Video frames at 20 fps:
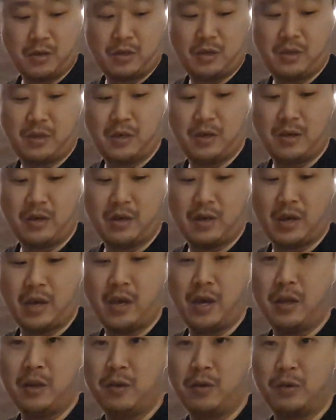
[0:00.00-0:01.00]
here
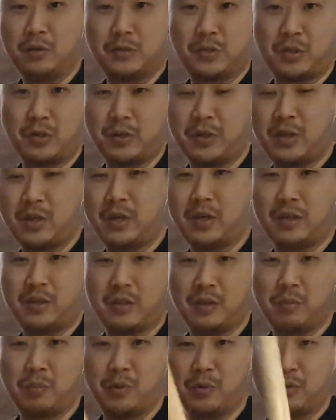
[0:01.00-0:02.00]
and also here.
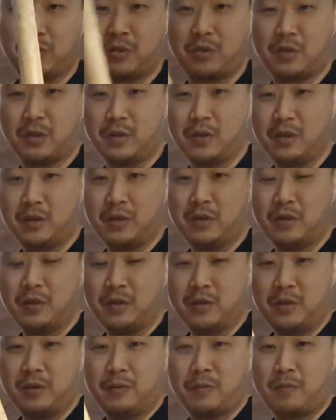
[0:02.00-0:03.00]
They're both.
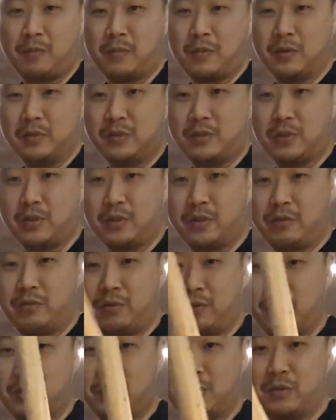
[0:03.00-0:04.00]
So if you
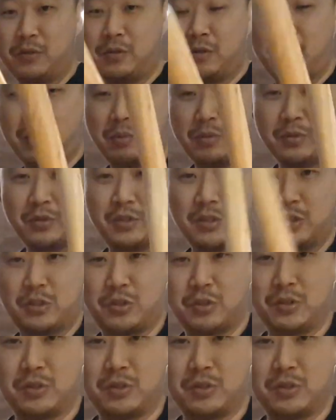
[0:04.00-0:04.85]
want to do your doubles, it